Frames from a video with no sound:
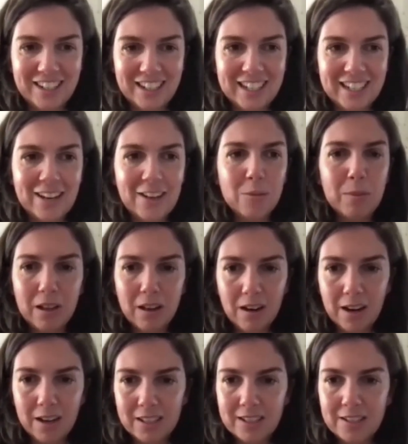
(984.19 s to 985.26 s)
it cannot be
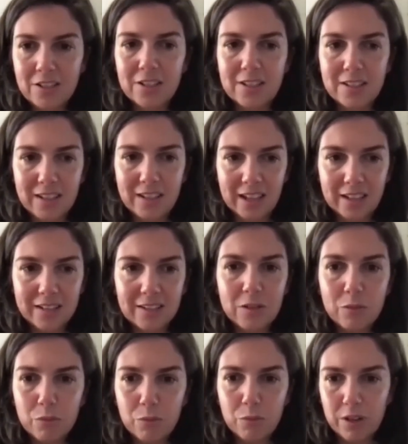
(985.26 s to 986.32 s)
art, it's just that
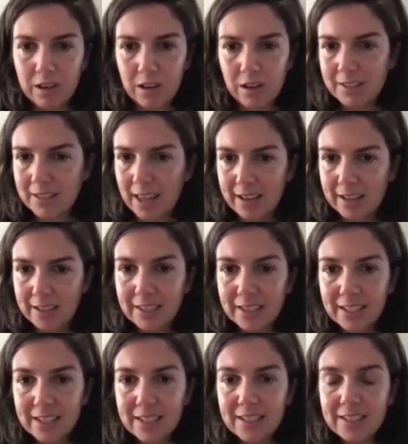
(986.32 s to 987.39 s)
we are
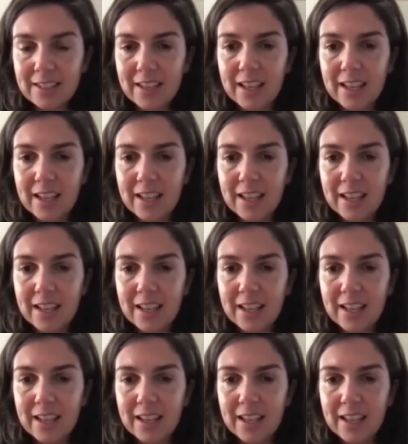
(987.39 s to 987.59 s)
scientists,